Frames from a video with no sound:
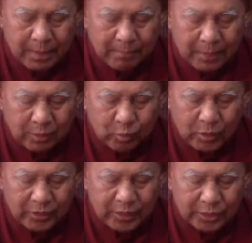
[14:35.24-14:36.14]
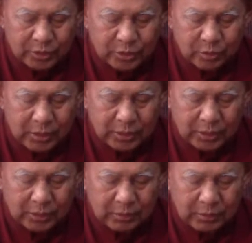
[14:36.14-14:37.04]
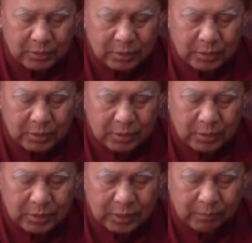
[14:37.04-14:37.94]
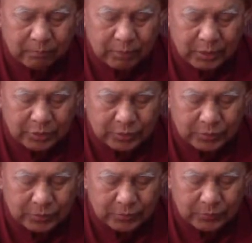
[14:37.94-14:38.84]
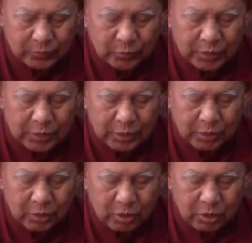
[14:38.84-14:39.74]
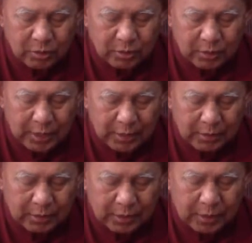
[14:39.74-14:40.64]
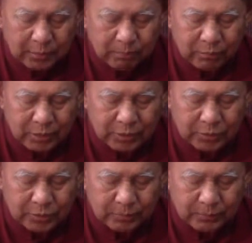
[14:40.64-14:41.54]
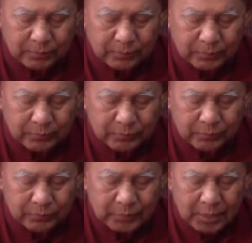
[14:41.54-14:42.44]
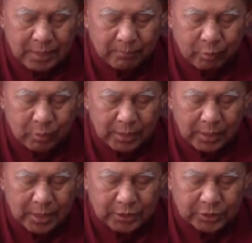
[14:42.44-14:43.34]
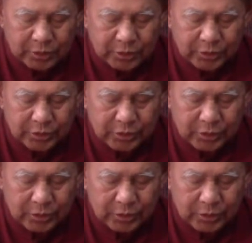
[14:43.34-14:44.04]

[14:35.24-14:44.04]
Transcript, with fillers: But when that striking take place, when the contact take place, bhavanga ceased.